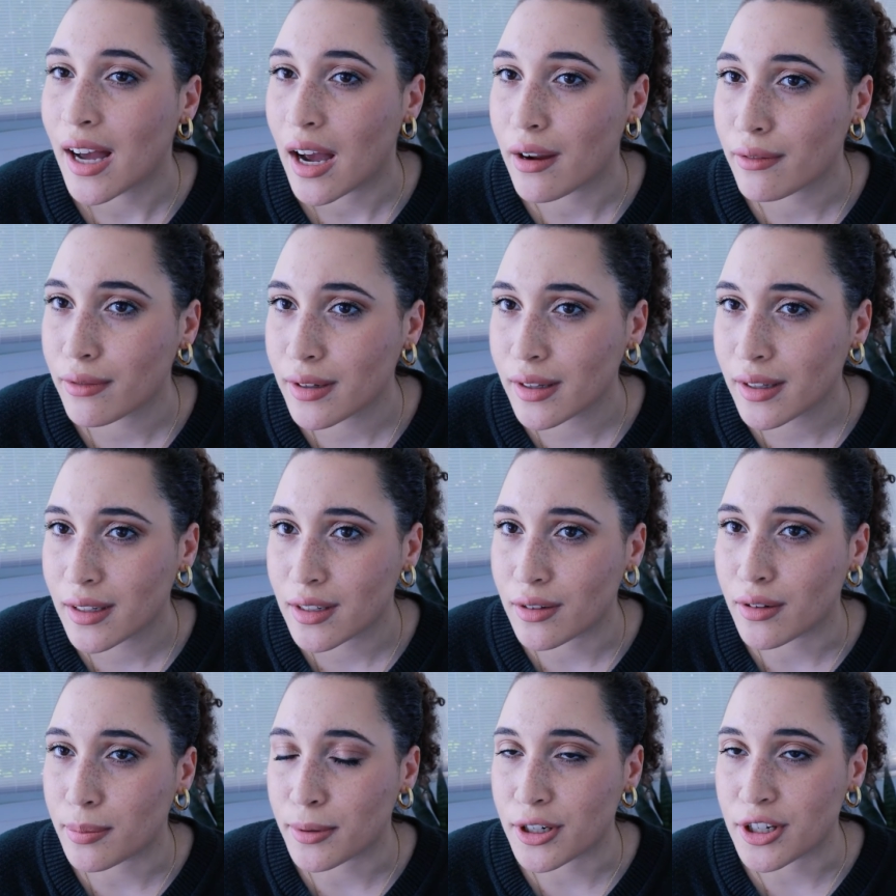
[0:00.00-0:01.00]
I really
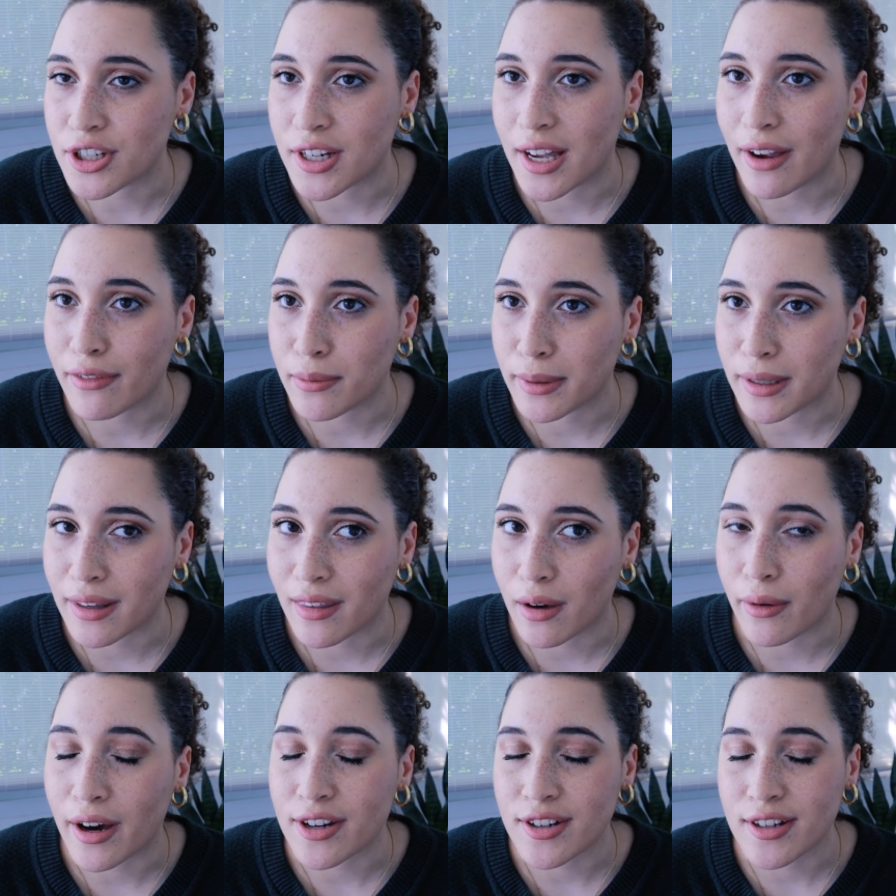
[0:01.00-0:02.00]
do appreciate everybody
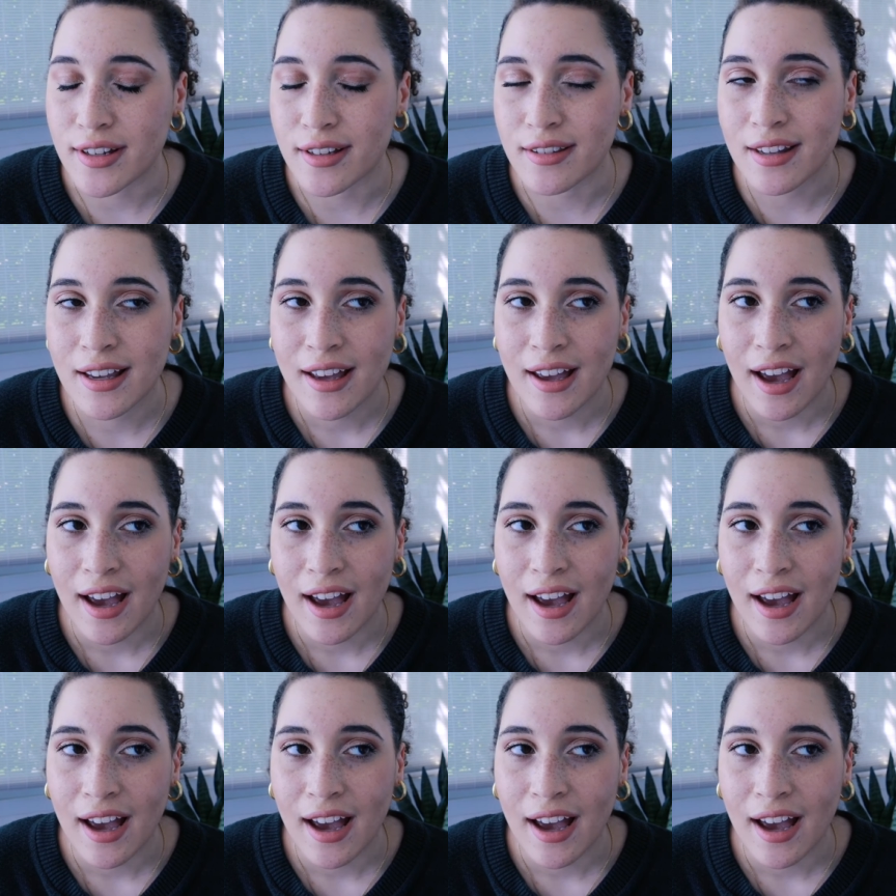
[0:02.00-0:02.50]
that watches.